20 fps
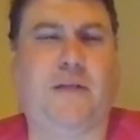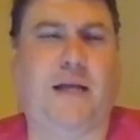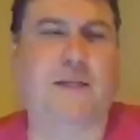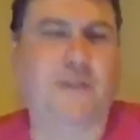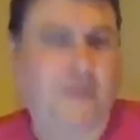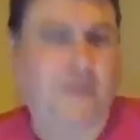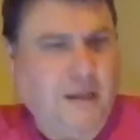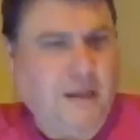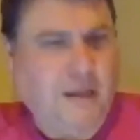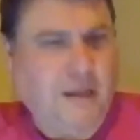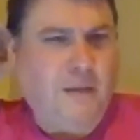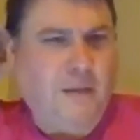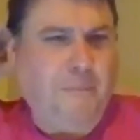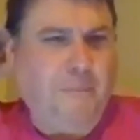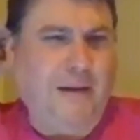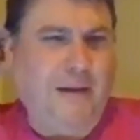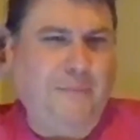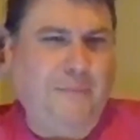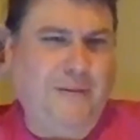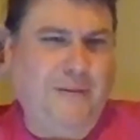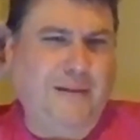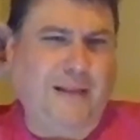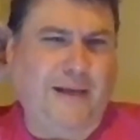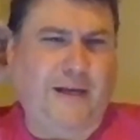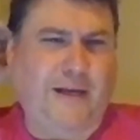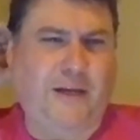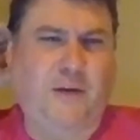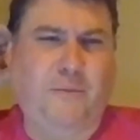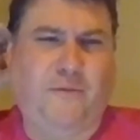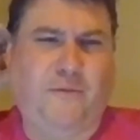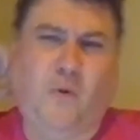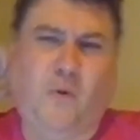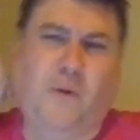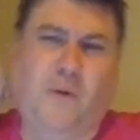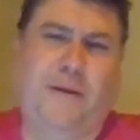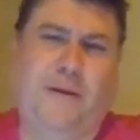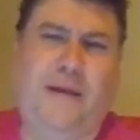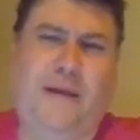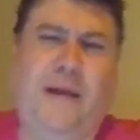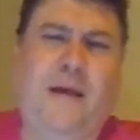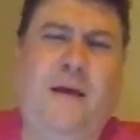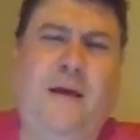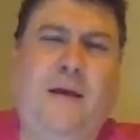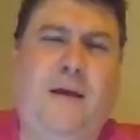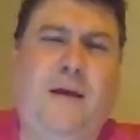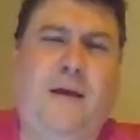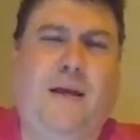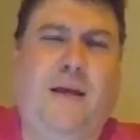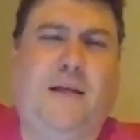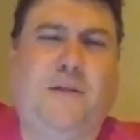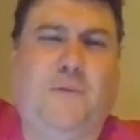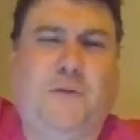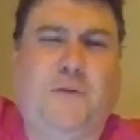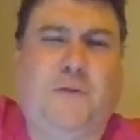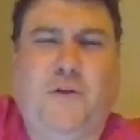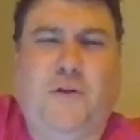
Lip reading: It might have been like a year before, but because it was new.